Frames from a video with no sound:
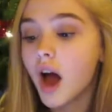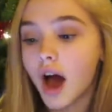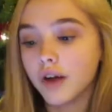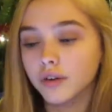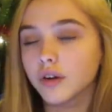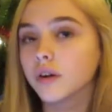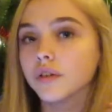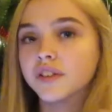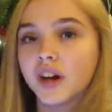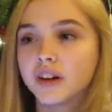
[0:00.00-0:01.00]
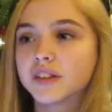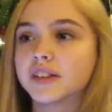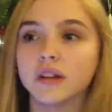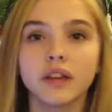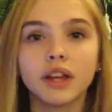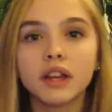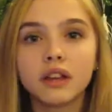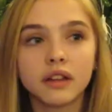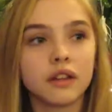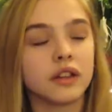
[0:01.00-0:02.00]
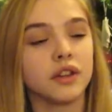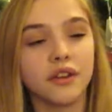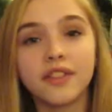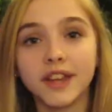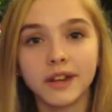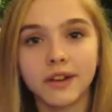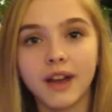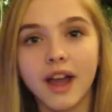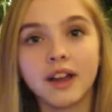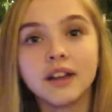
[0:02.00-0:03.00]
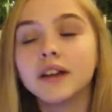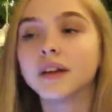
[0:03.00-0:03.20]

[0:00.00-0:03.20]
I don't know if socks are like your thing or not,